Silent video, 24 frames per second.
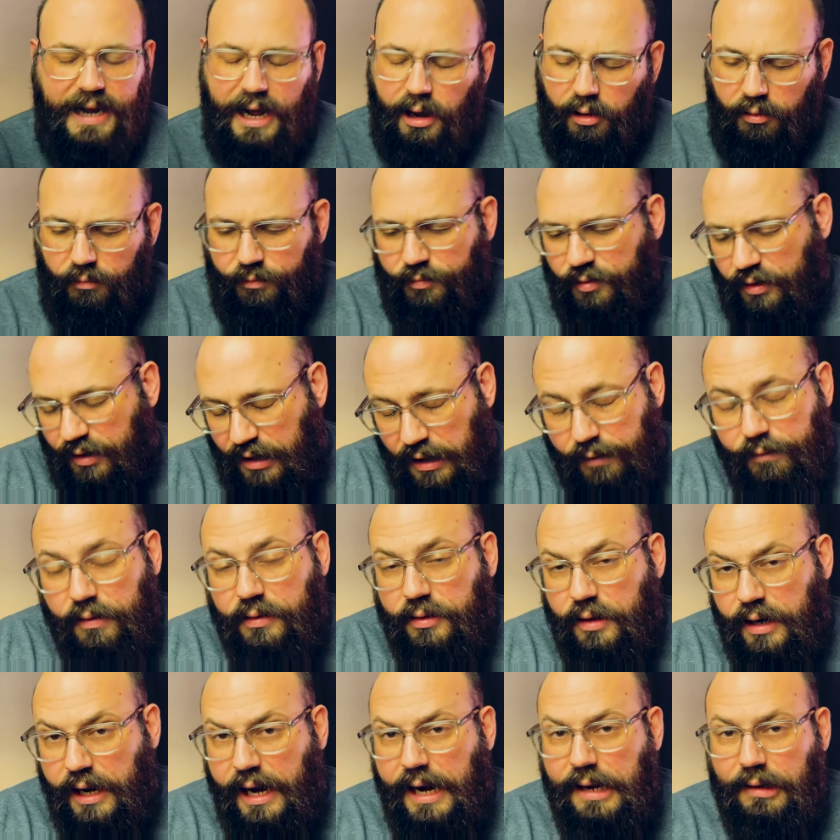Now,
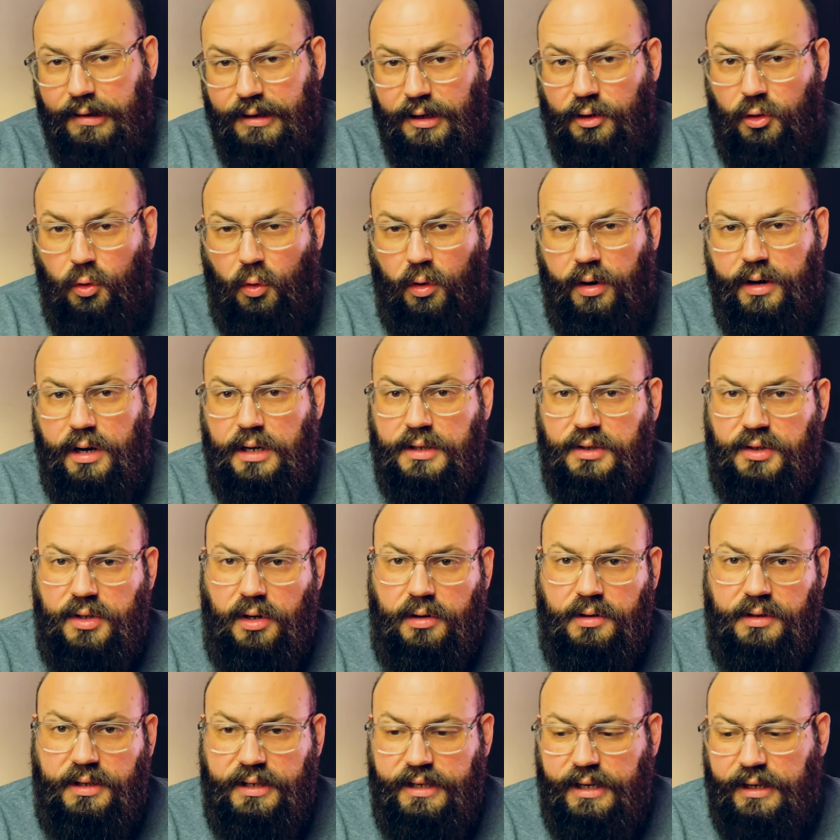given that aleatory
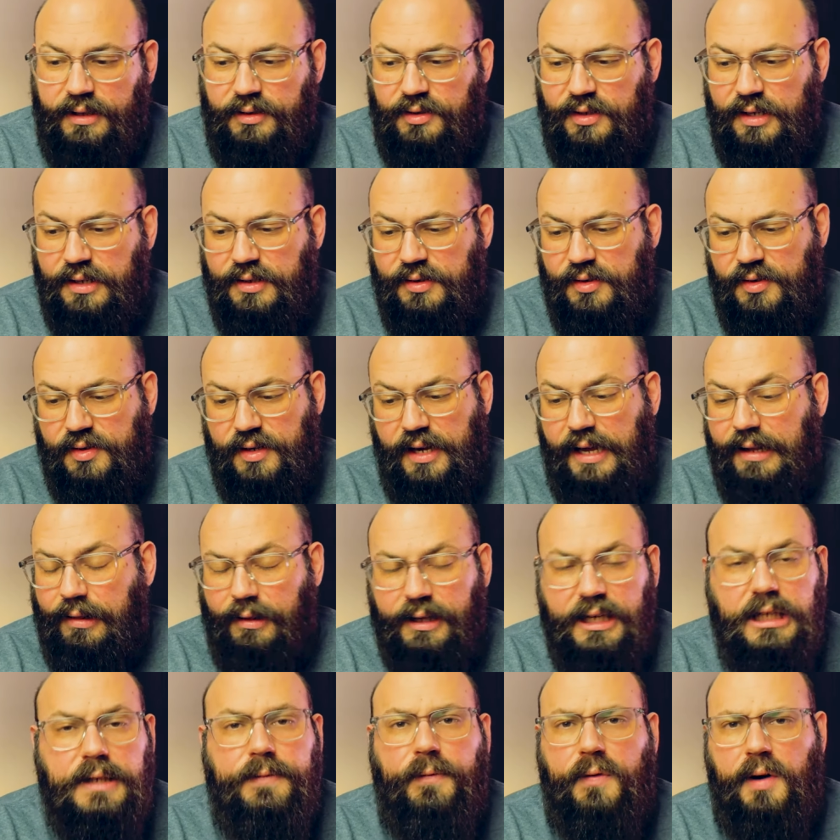uncertainty exists at
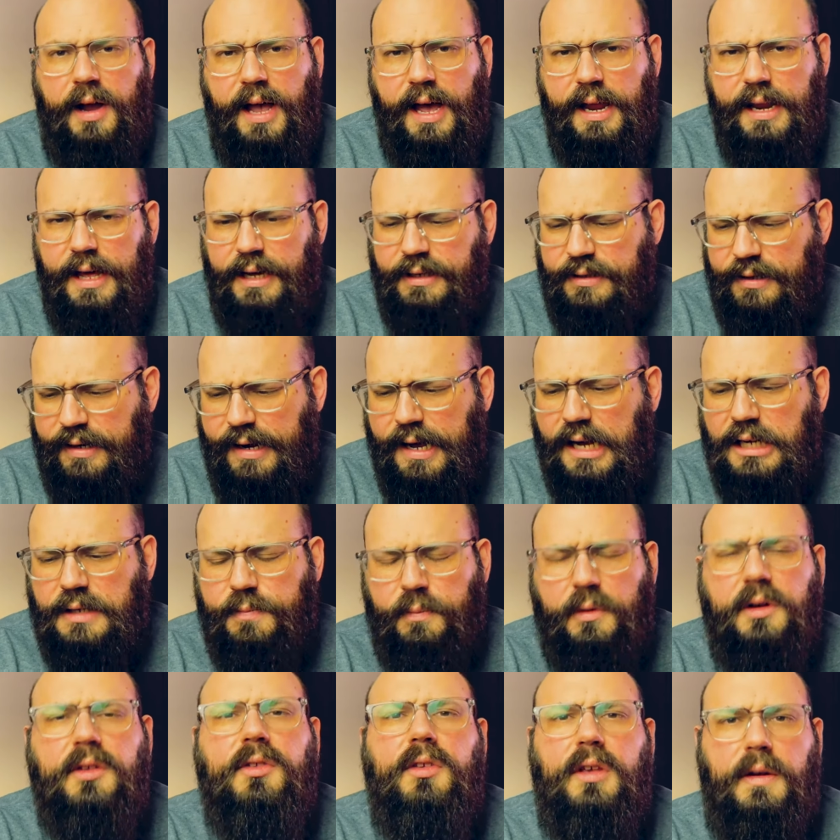least for headaches and
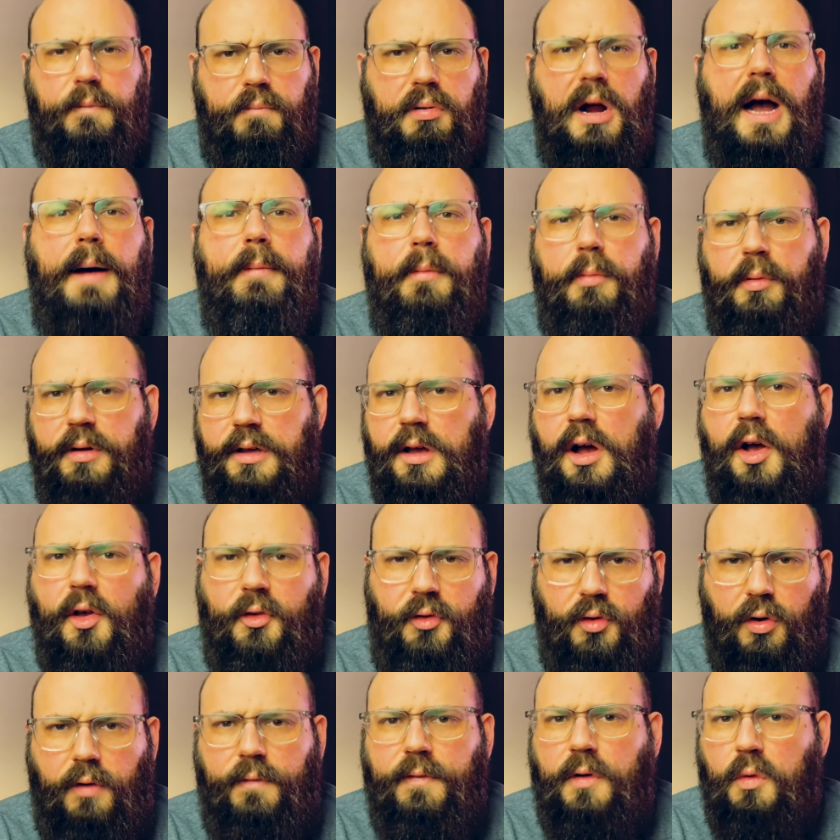aspirins, and probably
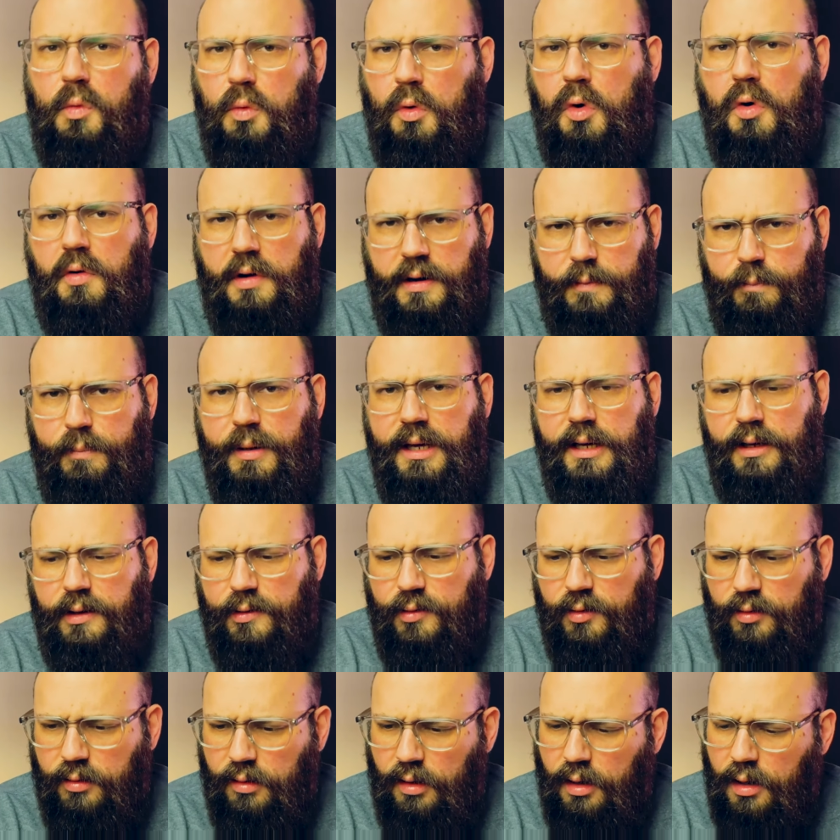also for war and
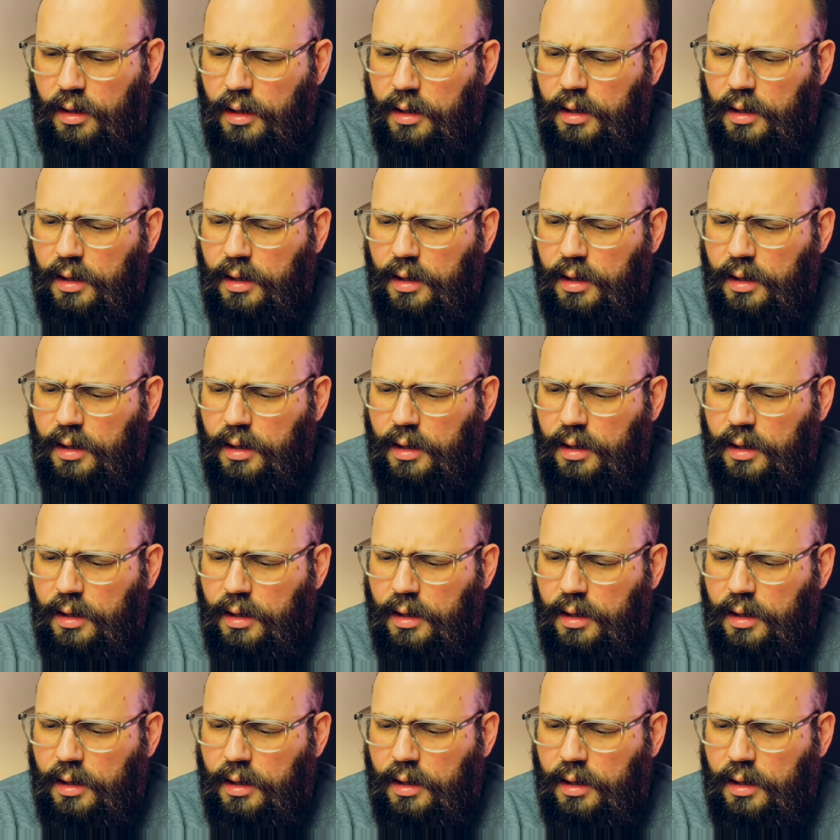peace,